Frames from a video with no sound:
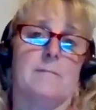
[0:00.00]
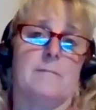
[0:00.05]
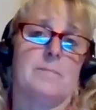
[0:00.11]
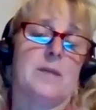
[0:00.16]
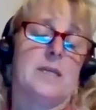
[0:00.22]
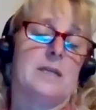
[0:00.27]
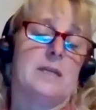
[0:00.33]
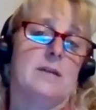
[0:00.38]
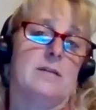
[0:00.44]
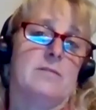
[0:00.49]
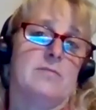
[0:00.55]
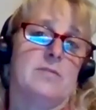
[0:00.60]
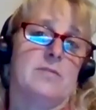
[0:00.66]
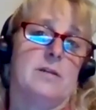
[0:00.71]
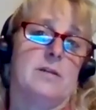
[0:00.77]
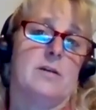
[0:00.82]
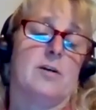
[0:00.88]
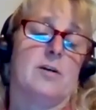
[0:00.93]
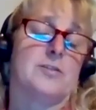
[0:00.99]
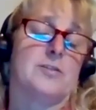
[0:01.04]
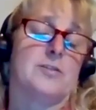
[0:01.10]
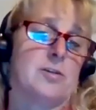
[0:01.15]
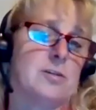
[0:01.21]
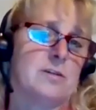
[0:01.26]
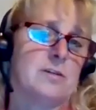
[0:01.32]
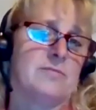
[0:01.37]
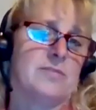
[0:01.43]
any of the
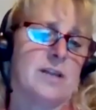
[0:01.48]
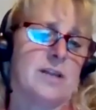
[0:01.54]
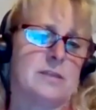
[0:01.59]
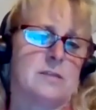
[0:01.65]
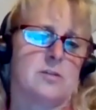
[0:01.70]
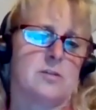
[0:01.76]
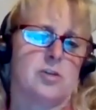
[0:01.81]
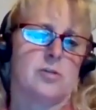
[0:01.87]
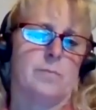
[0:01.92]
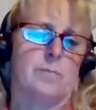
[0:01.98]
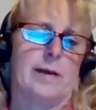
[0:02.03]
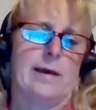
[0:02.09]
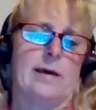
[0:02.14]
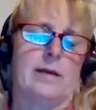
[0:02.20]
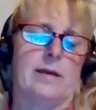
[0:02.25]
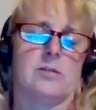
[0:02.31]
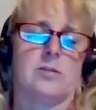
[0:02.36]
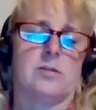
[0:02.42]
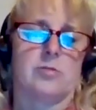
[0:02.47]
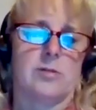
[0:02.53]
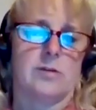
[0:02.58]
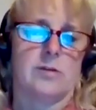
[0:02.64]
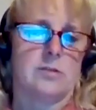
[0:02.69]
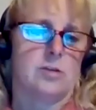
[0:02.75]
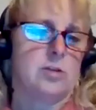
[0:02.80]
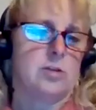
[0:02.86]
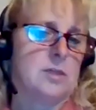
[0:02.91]
alternative licensure paths,
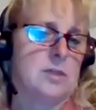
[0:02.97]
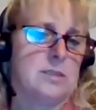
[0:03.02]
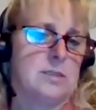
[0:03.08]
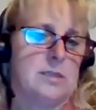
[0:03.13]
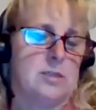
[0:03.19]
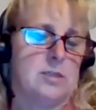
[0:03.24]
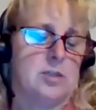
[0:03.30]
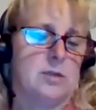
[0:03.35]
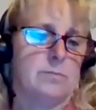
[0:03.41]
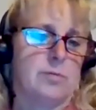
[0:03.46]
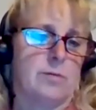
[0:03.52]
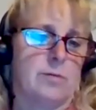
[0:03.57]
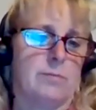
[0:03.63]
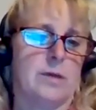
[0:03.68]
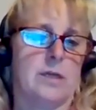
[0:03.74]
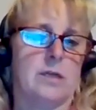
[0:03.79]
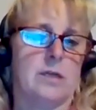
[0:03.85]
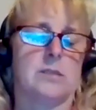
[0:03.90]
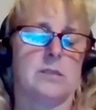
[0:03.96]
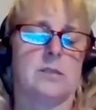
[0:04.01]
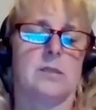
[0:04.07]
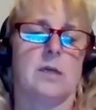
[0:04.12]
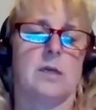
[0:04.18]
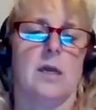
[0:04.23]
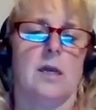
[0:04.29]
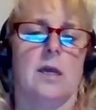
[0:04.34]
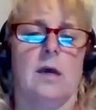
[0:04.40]
transition to teaching permits,
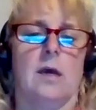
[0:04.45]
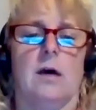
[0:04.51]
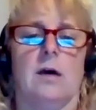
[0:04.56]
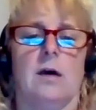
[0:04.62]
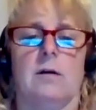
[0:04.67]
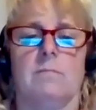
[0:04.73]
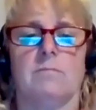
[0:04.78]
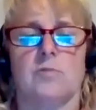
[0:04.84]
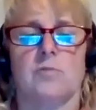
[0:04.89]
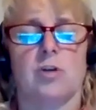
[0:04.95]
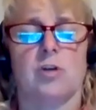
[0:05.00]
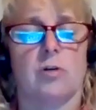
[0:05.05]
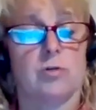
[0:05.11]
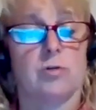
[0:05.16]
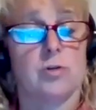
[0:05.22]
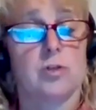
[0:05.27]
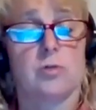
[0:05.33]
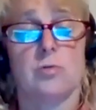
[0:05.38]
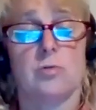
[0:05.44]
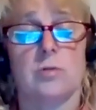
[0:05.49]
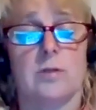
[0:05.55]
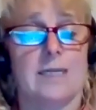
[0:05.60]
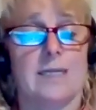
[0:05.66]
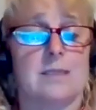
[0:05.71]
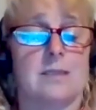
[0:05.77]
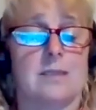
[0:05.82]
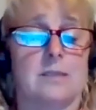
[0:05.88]
charter school
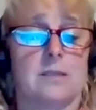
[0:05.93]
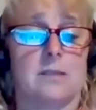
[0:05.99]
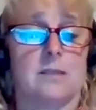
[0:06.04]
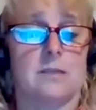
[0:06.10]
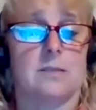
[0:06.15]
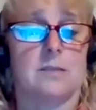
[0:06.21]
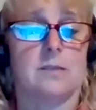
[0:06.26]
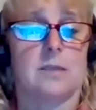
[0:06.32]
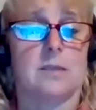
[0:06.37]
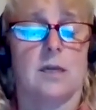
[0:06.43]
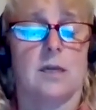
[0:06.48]
licenses,